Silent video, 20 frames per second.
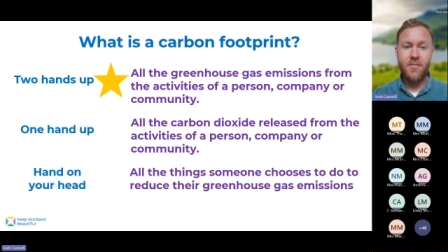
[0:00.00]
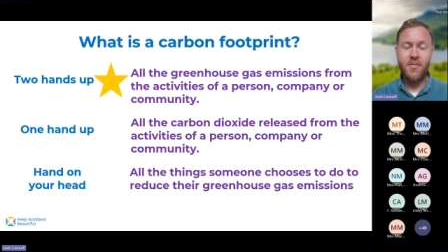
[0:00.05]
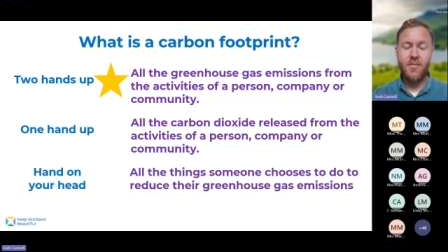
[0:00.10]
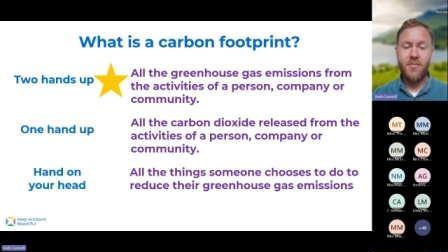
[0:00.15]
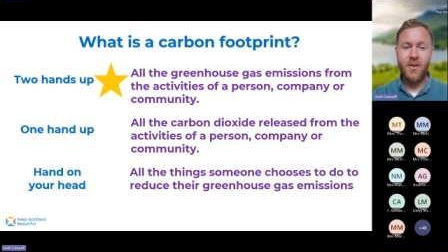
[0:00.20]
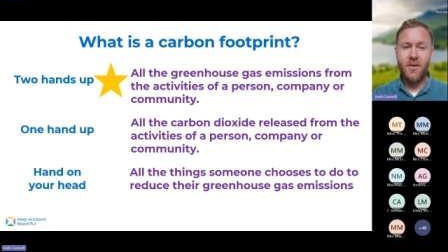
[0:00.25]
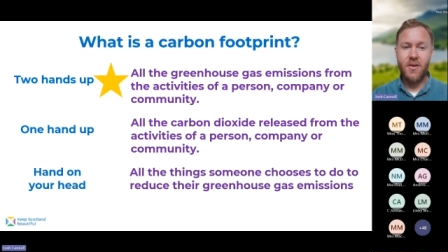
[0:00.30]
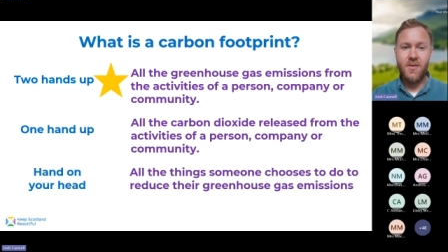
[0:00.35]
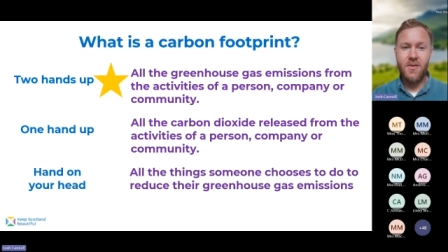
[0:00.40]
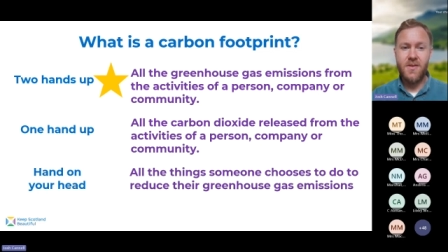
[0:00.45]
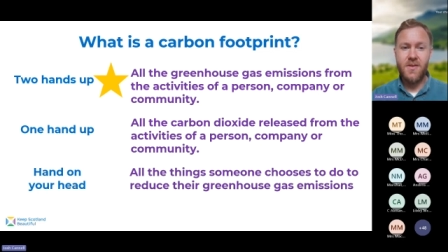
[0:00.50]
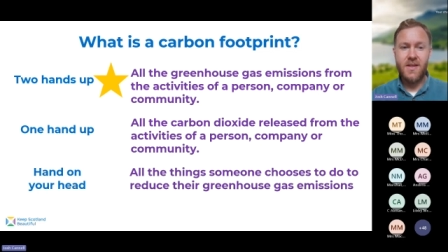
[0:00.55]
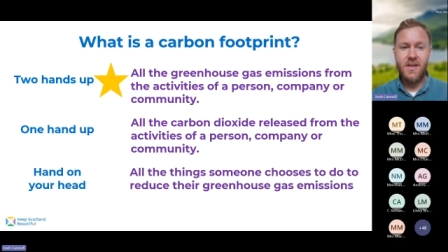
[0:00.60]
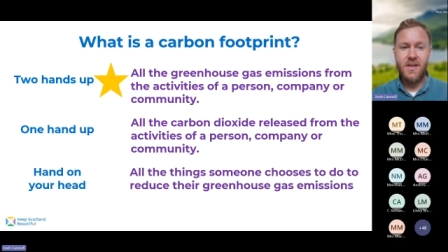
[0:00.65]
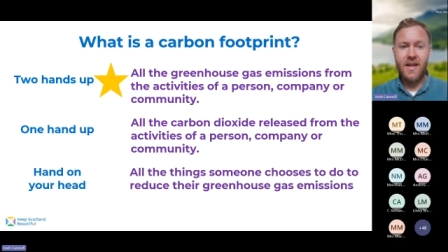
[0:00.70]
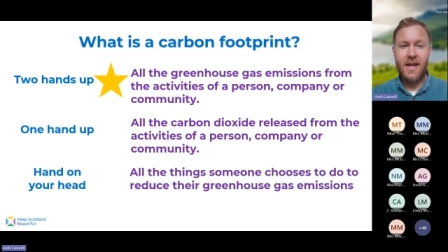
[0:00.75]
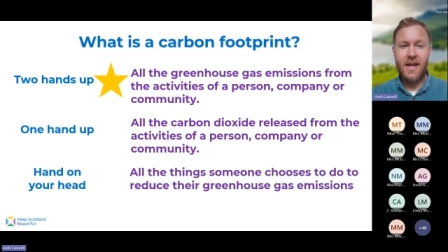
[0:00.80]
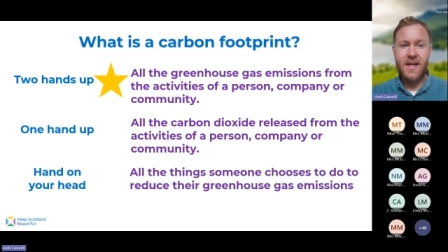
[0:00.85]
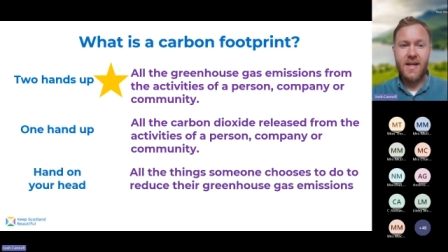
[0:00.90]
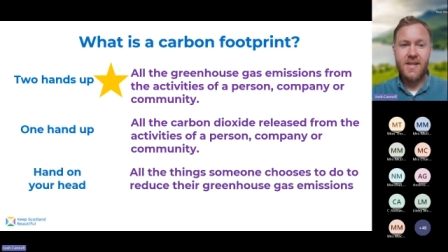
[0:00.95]
up because
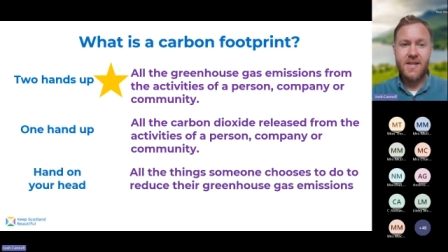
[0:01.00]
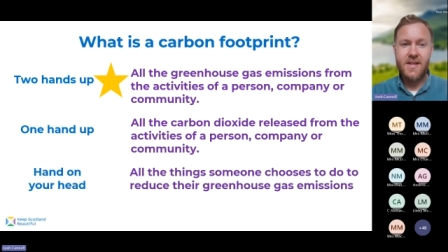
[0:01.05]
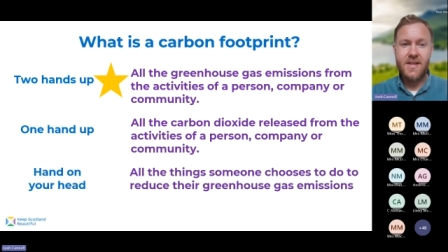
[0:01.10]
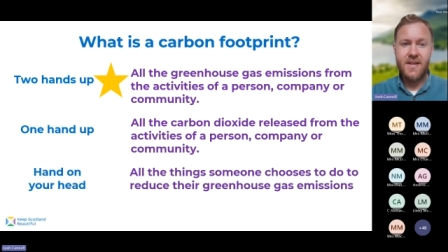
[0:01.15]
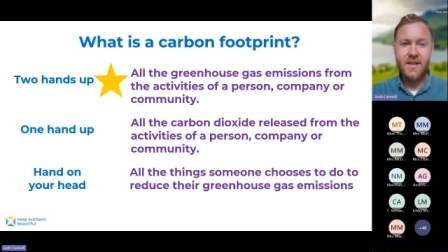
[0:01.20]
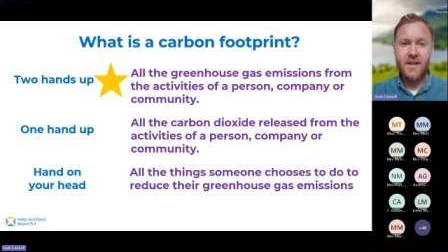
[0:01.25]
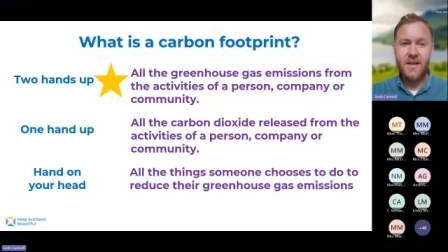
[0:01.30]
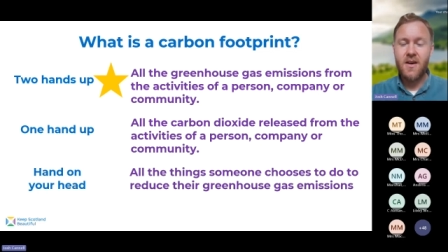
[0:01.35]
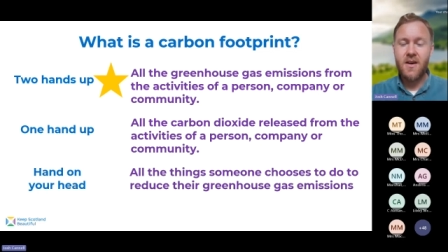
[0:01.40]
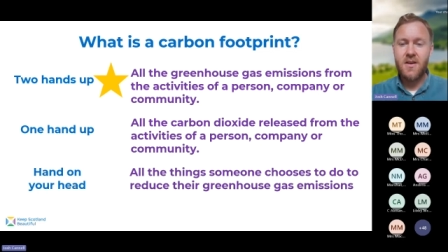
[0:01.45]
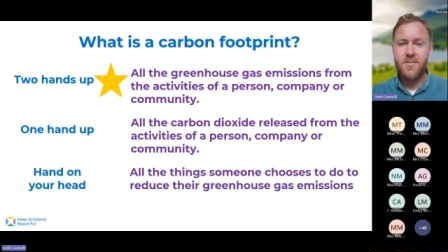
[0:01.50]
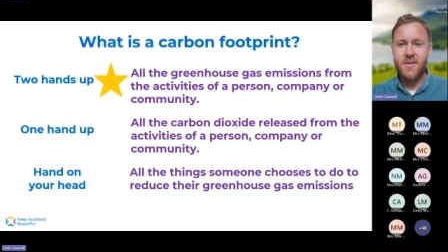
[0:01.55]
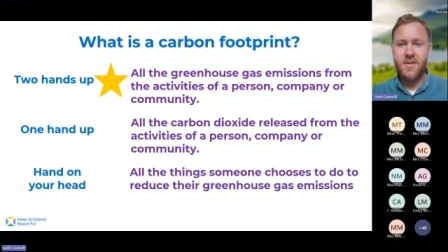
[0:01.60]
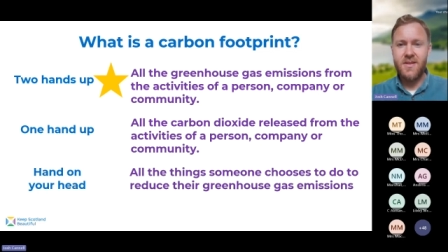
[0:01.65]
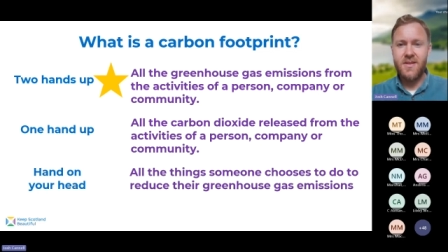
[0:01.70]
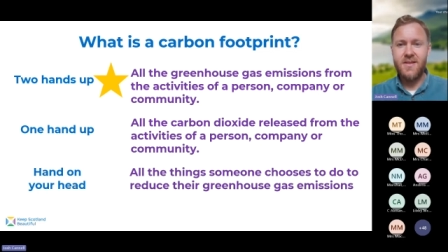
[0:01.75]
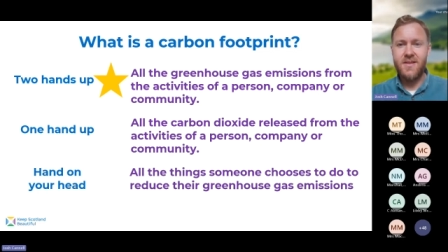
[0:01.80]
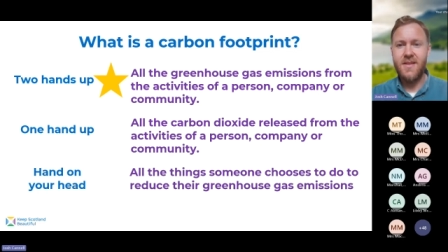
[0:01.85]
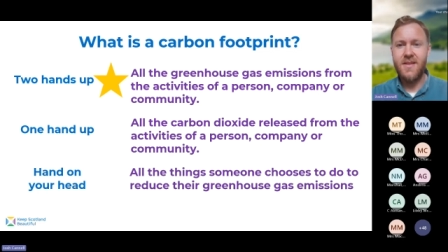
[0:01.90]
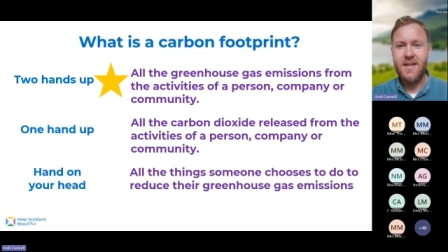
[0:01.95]
it has
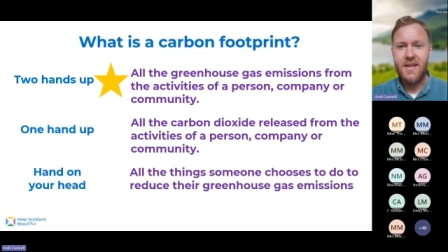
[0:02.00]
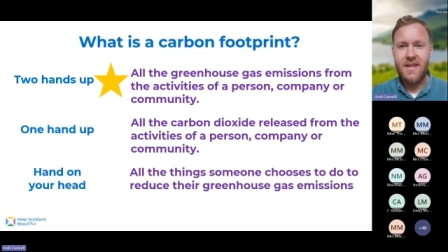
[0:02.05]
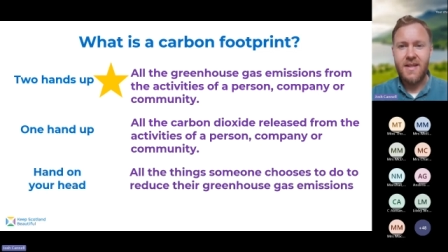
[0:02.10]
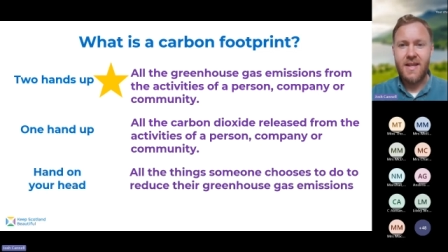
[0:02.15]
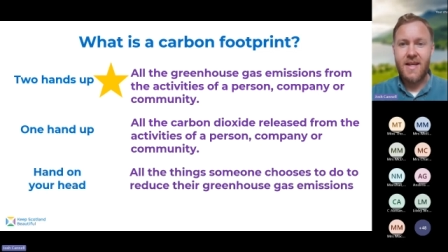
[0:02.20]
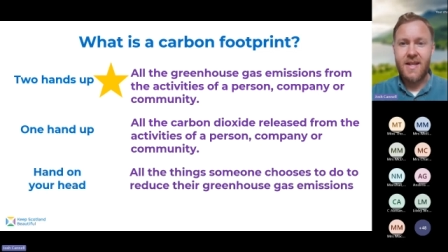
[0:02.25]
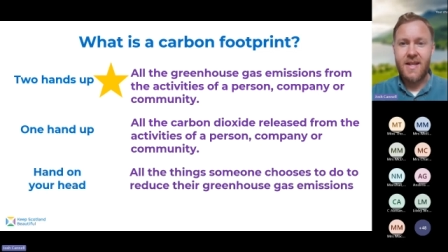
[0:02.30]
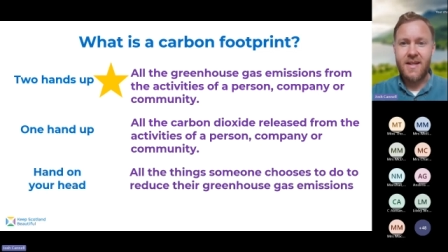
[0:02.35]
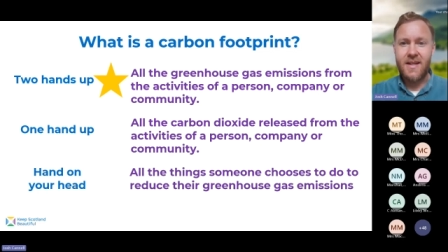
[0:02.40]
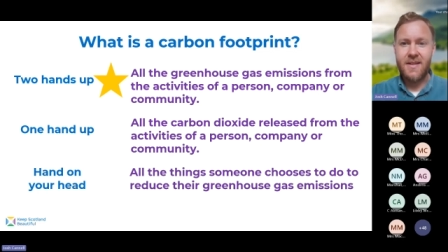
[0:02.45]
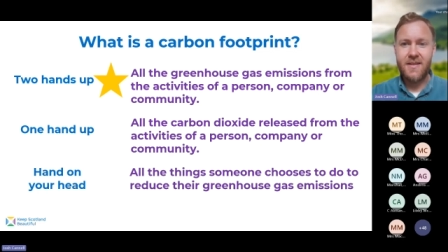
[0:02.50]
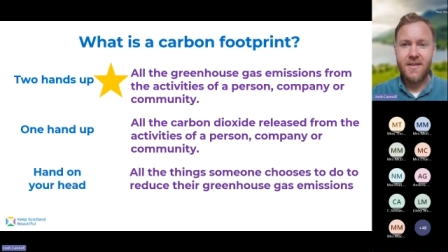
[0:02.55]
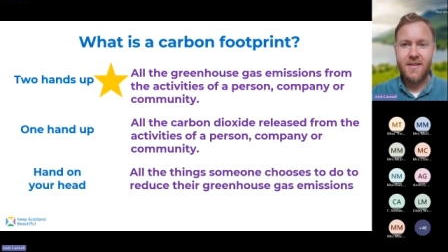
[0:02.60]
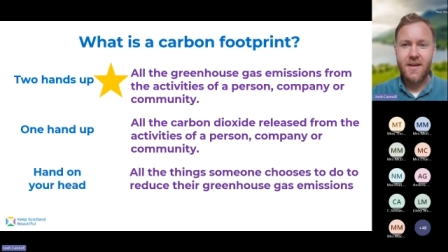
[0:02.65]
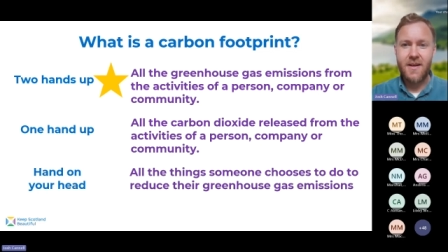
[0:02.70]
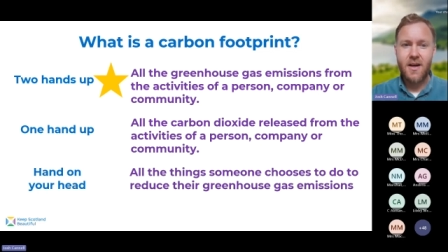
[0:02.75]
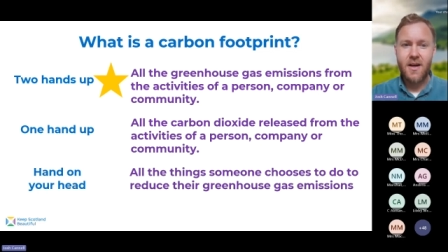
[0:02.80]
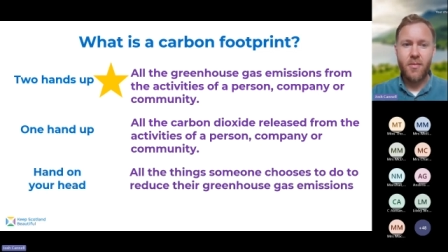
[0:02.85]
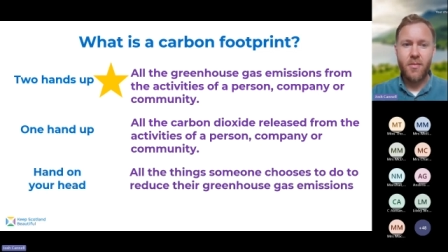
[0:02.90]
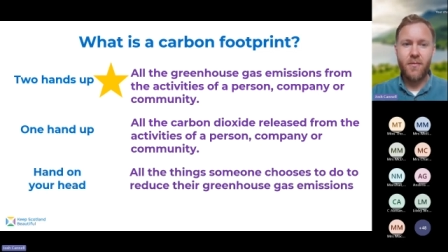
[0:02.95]
carbon in it,
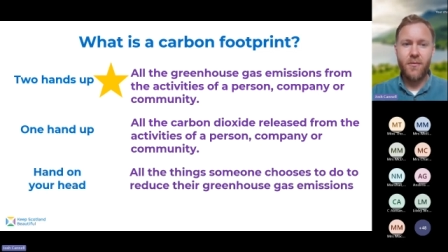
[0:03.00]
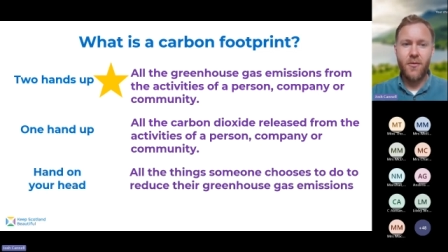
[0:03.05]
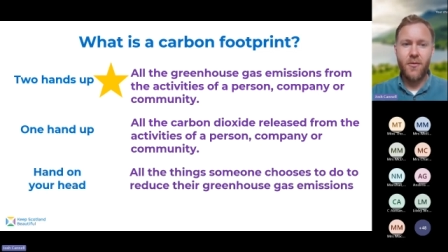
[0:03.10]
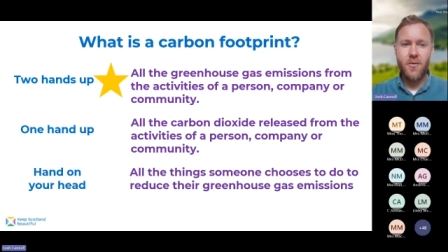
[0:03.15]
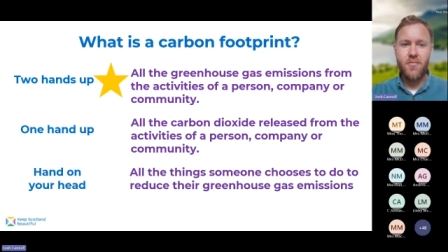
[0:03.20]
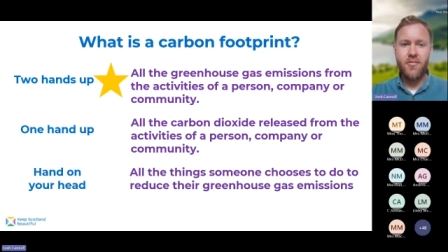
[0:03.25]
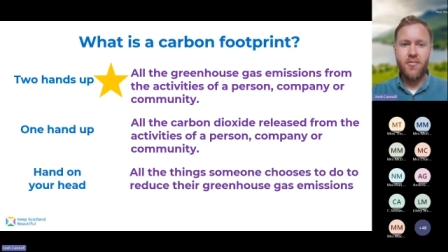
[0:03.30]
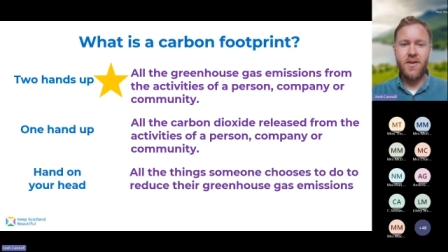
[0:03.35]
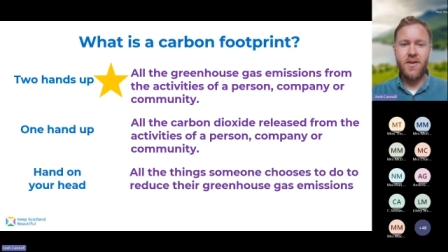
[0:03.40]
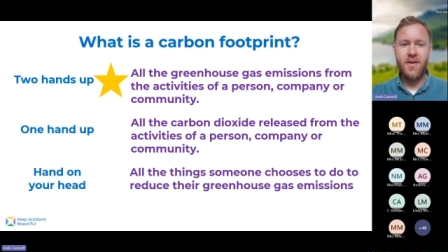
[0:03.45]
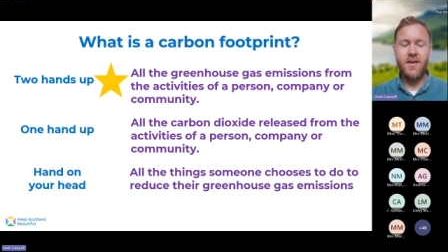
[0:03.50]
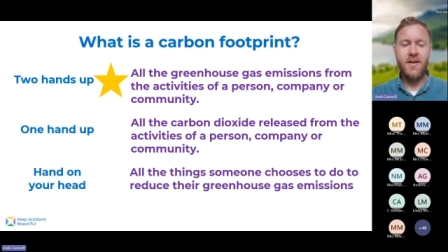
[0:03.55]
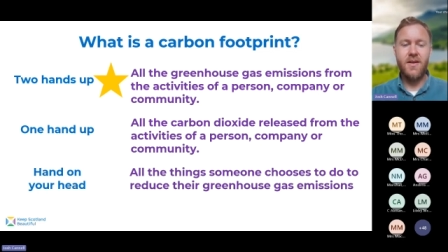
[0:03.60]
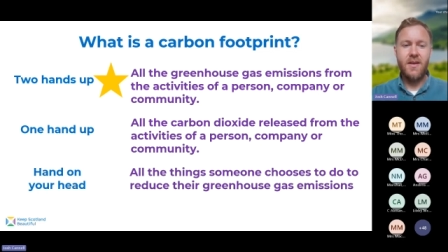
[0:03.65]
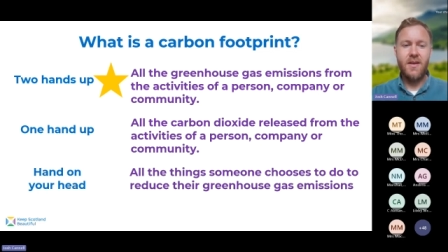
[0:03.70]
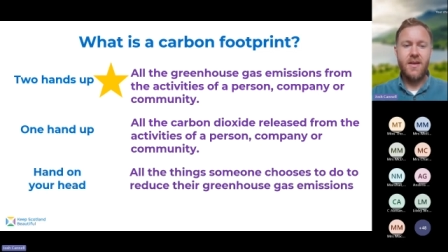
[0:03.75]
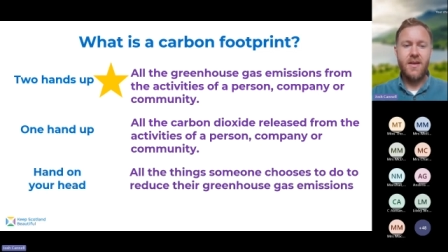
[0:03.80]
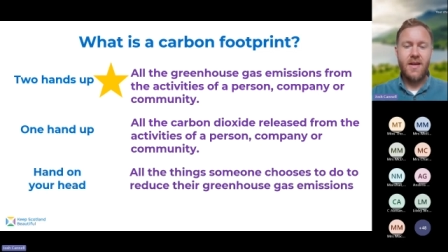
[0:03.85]
carbon footprint,